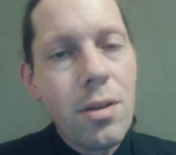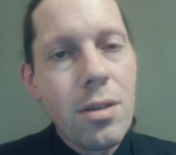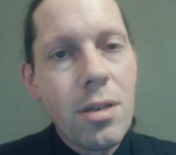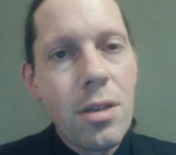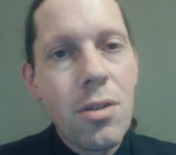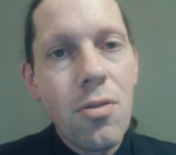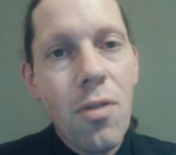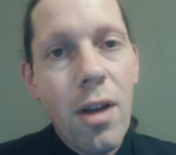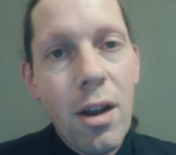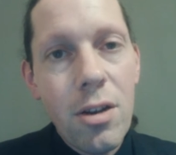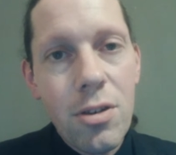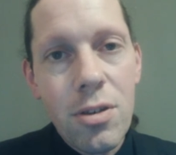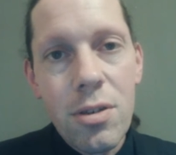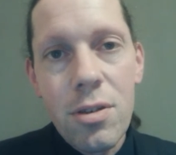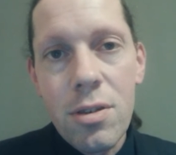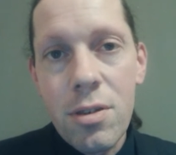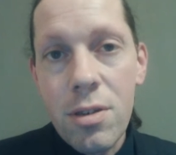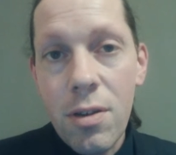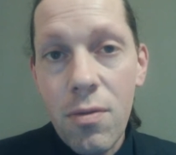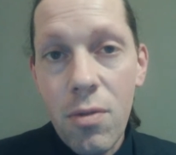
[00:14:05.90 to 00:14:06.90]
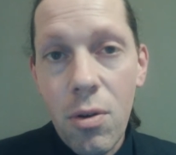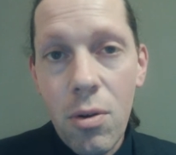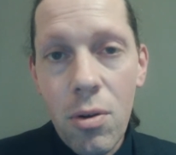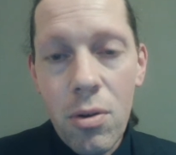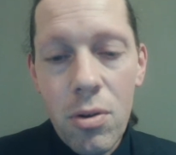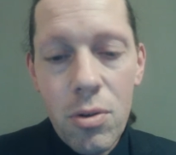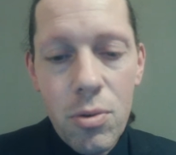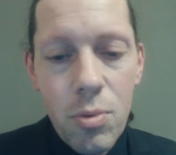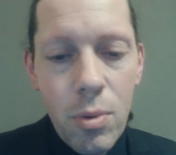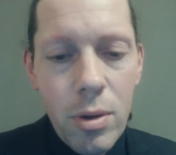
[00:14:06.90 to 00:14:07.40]
interactions and stuff going
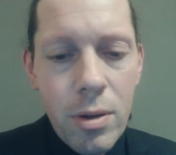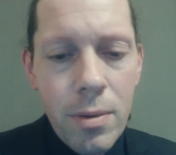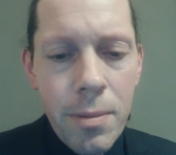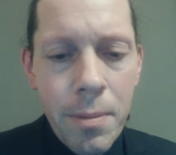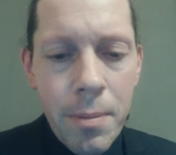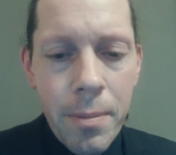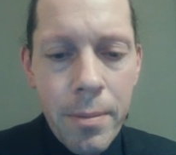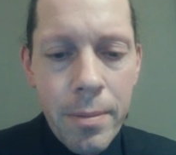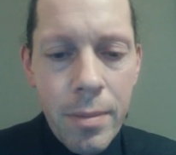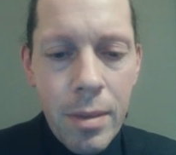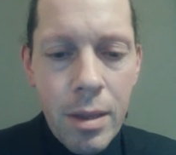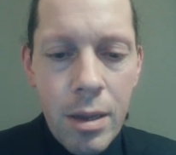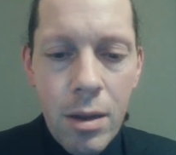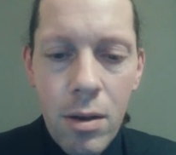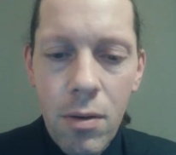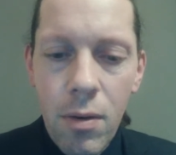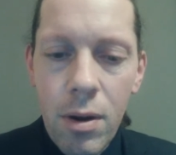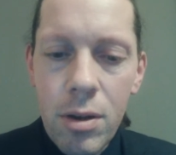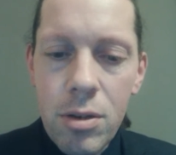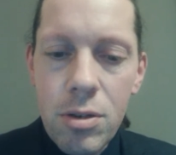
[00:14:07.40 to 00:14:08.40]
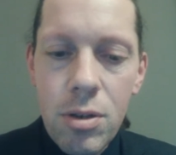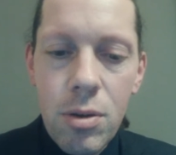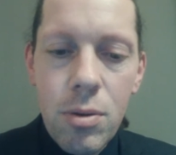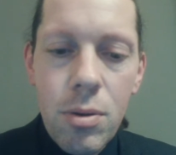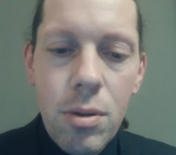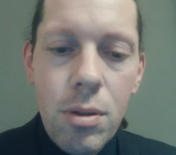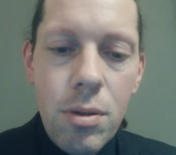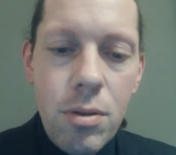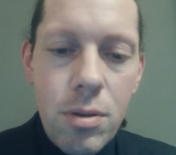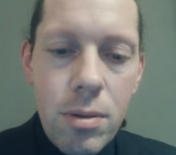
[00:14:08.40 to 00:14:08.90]
on as well, right?
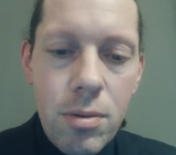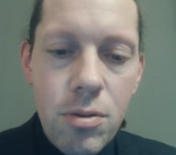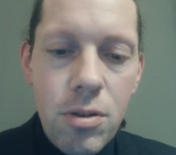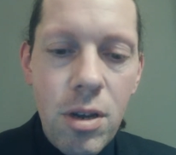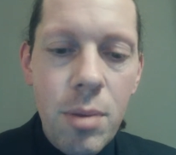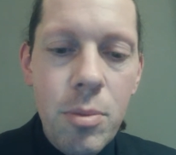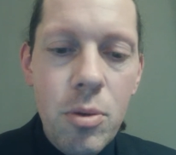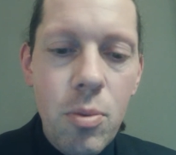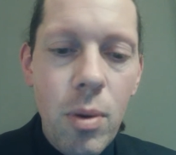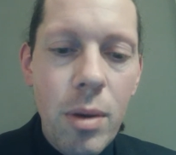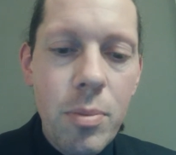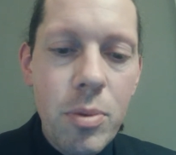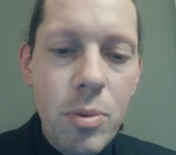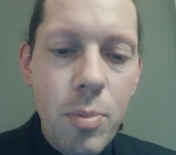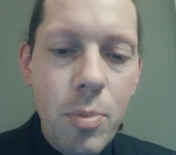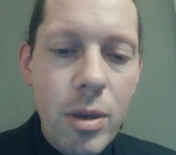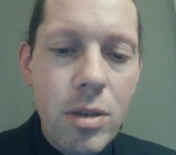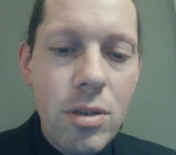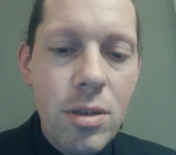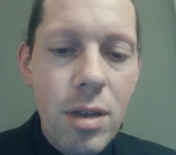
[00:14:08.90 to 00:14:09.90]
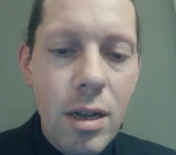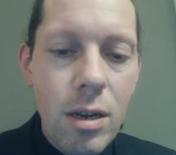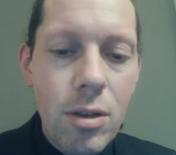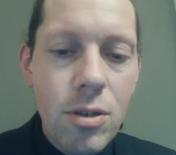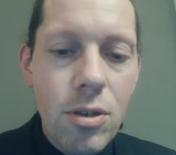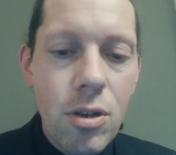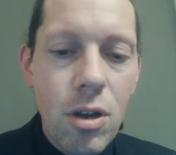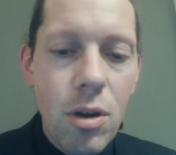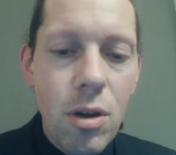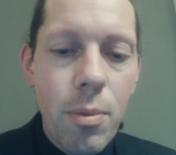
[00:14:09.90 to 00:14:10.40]
So James Webb Space
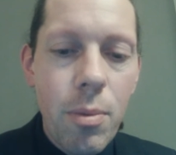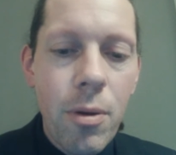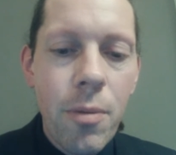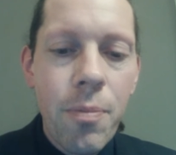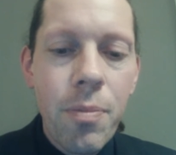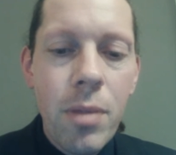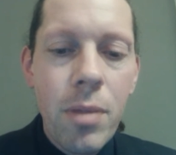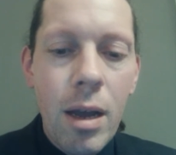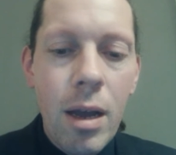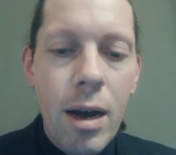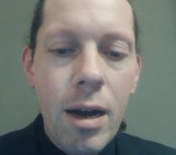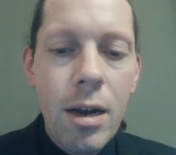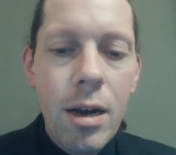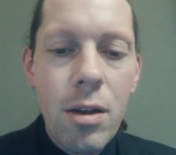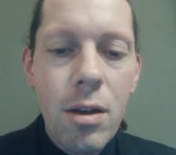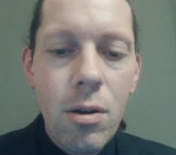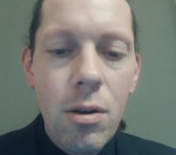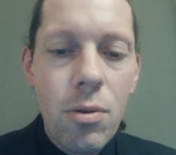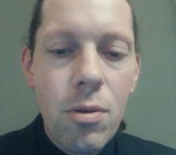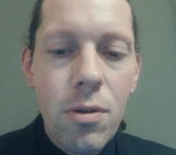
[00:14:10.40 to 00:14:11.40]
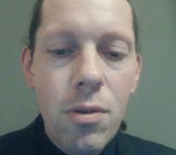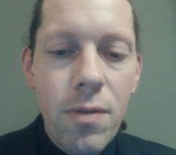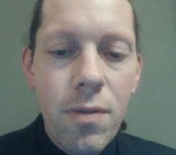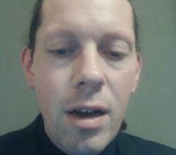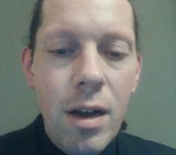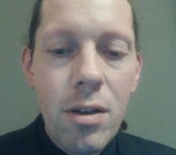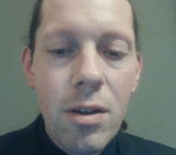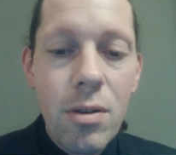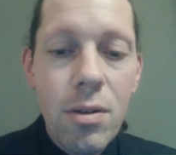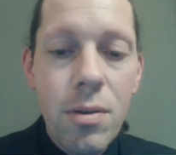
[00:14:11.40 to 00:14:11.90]
Telescope, higher local
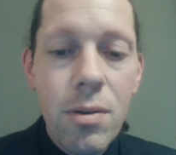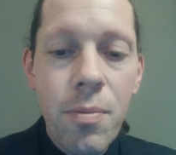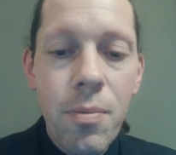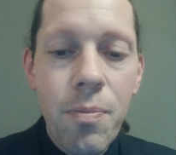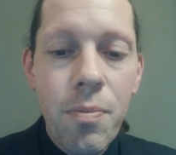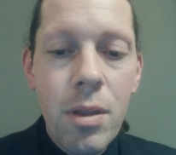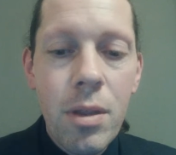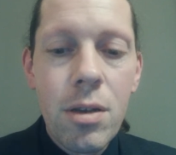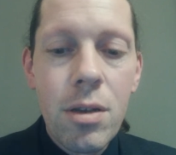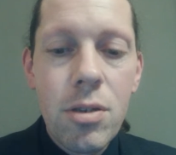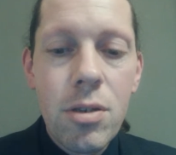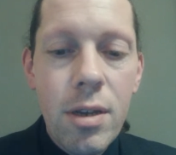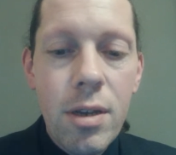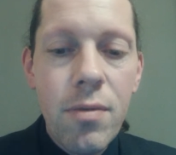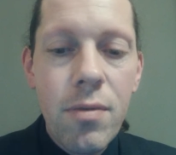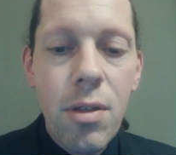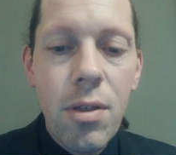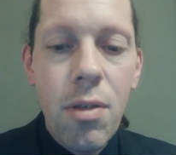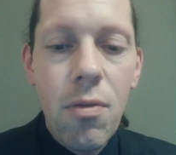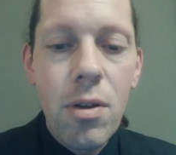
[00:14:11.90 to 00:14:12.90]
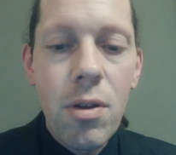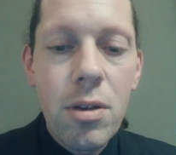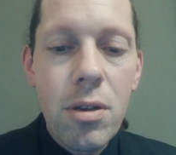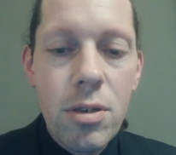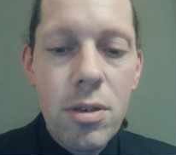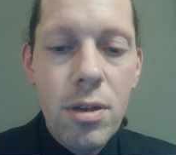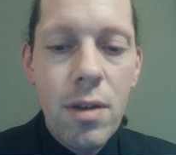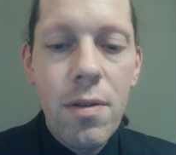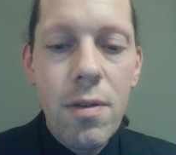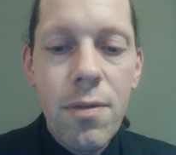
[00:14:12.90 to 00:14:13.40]
value, 73 to
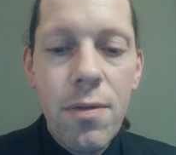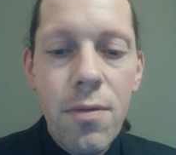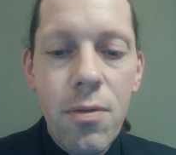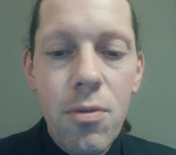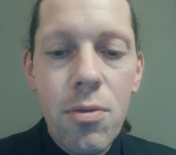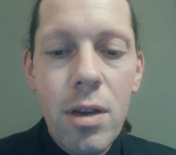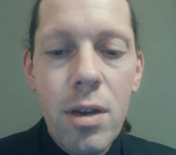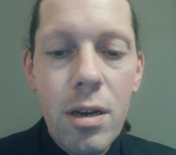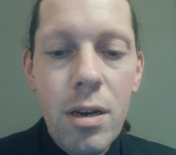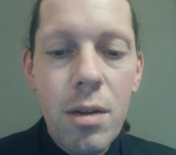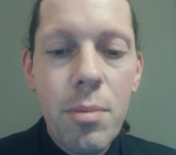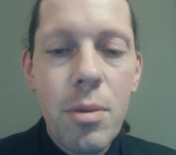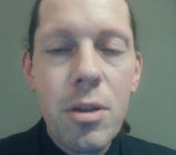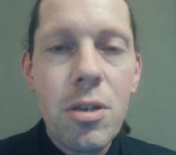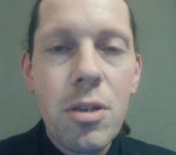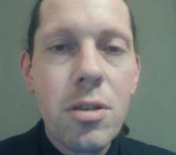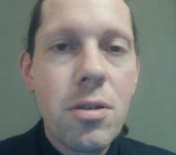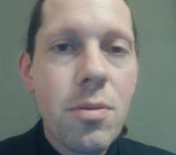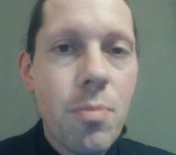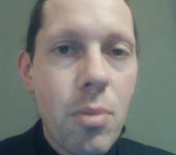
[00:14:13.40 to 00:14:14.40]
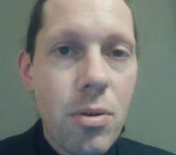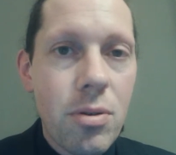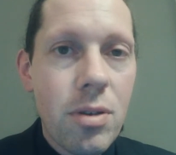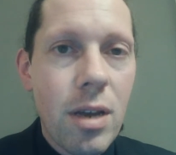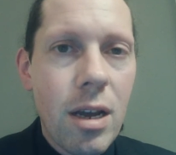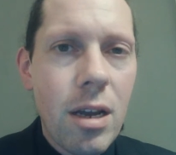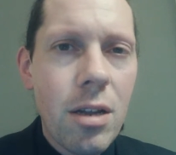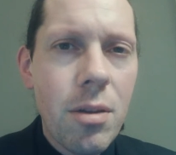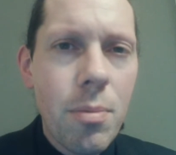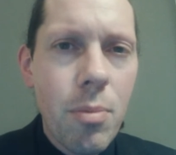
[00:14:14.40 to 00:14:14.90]
74 kilometers per
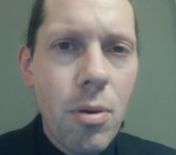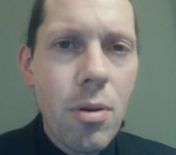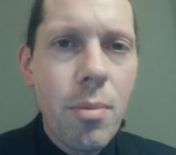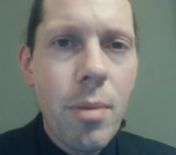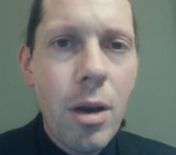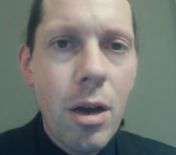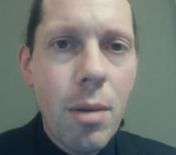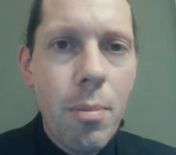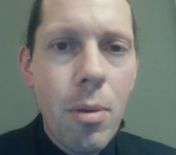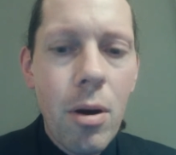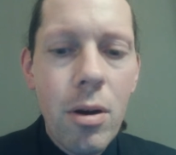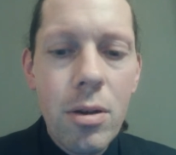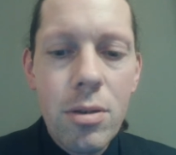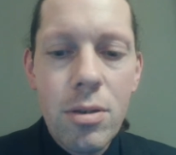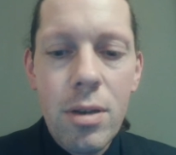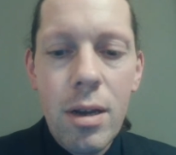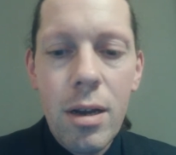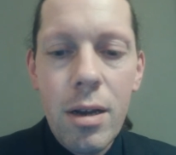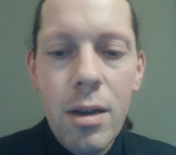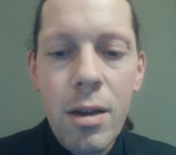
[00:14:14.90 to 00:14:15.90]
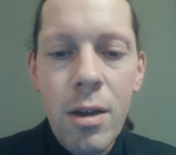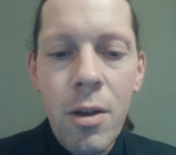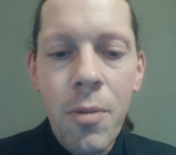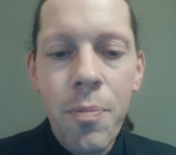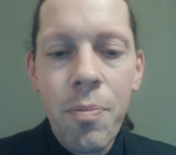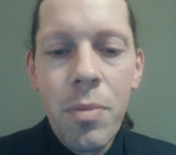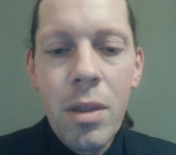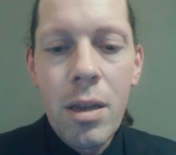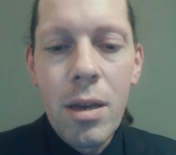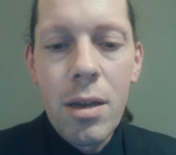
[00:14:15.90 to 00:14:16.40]
second per megaparsec
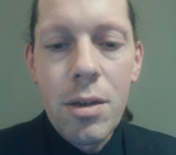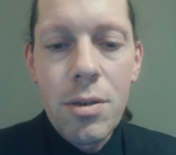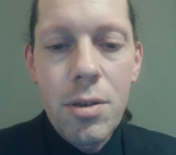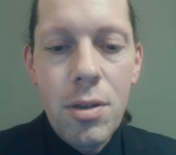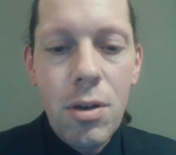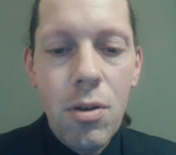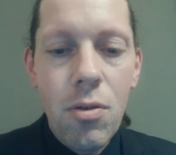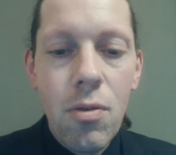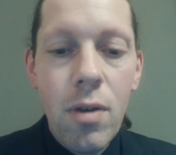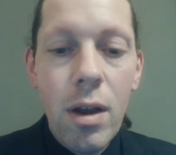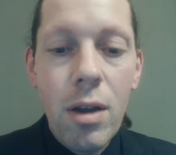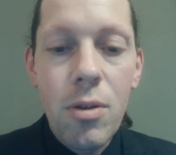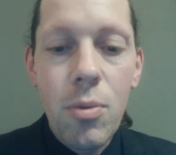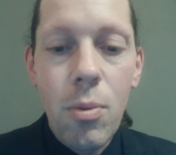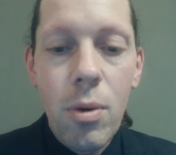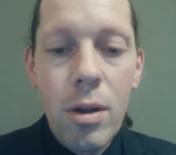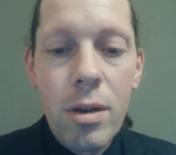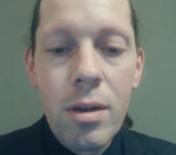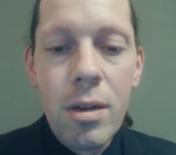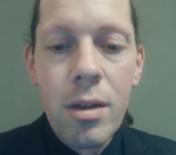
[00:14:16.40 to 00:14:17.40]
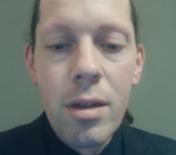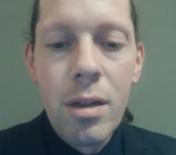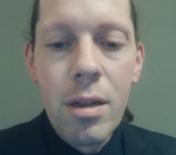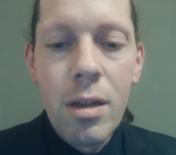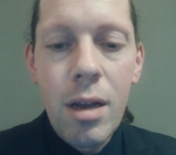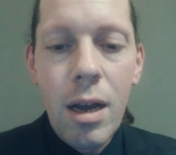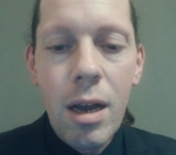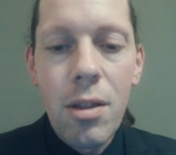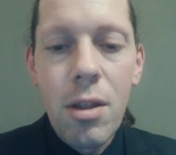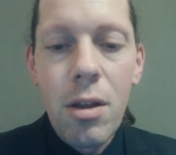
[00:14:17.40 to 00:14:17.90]
is the correct one.
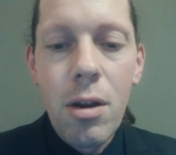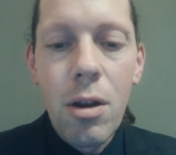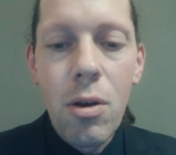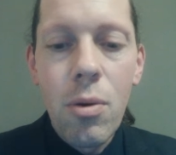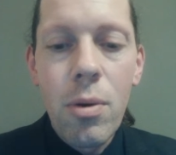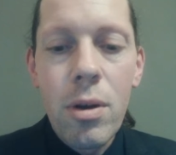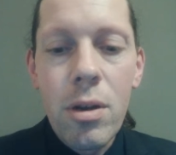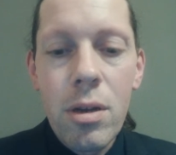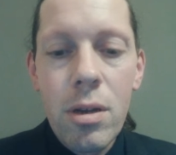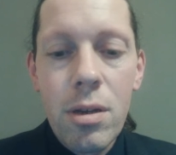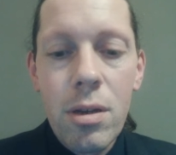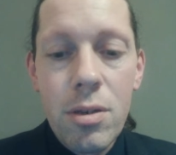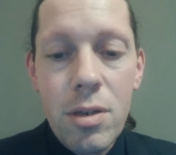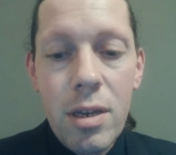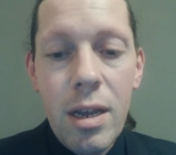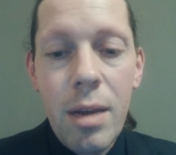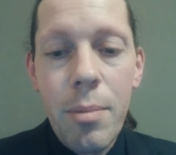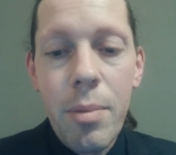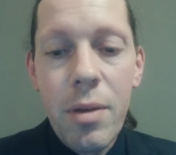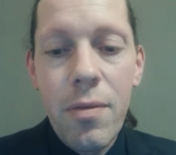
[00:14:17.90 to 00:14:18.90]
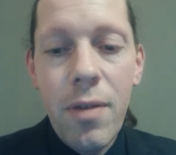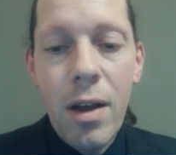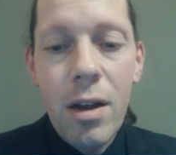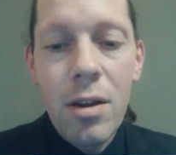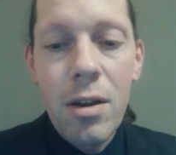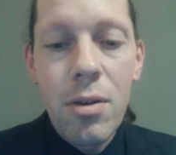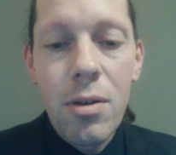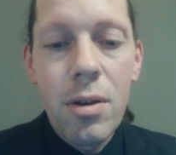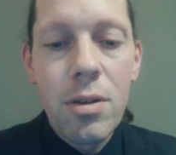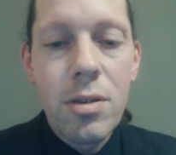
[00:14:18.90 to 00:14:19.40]
And the lower CMB
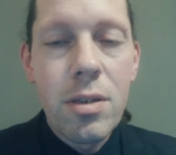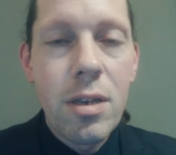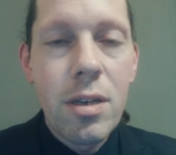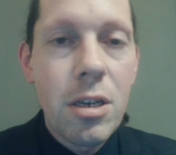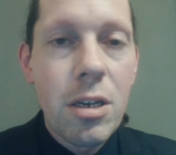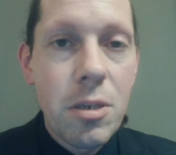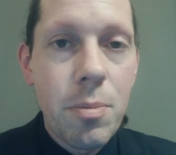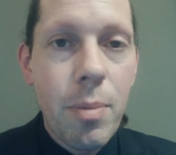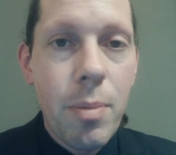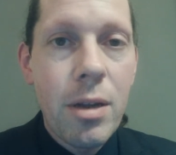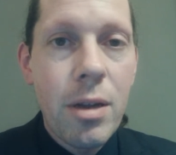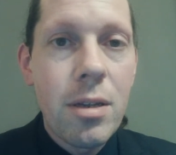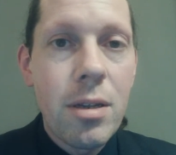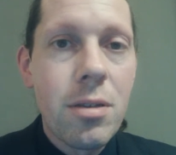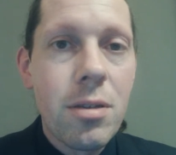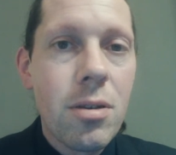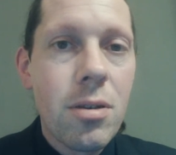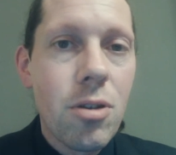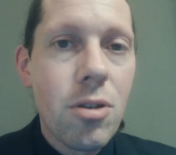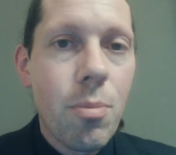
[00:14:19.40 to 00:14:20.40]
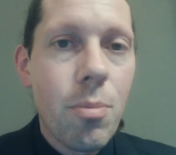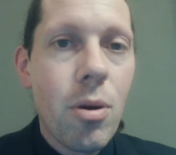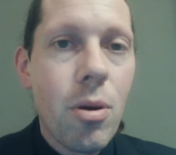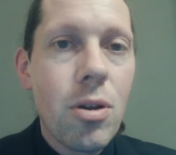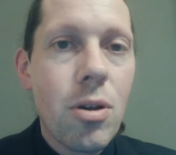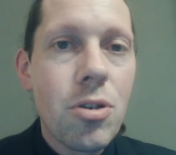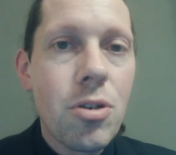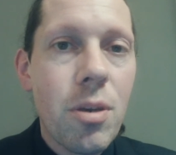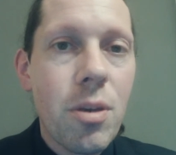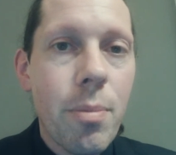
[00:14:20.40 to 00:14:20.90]
value is the expected
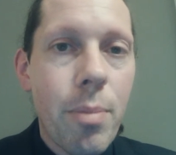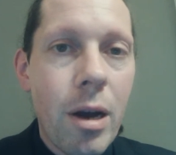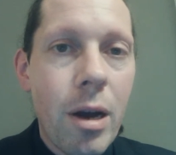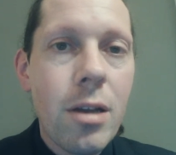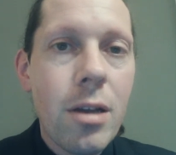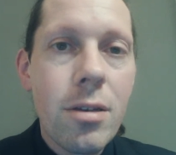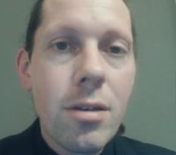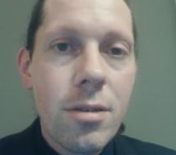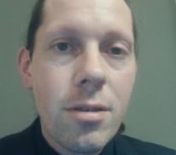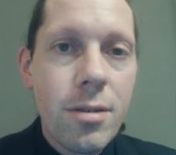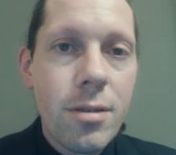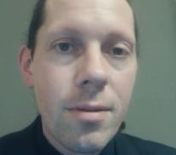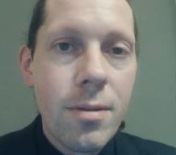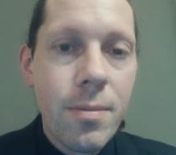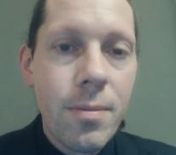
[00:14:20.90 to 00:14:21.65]
topology bias,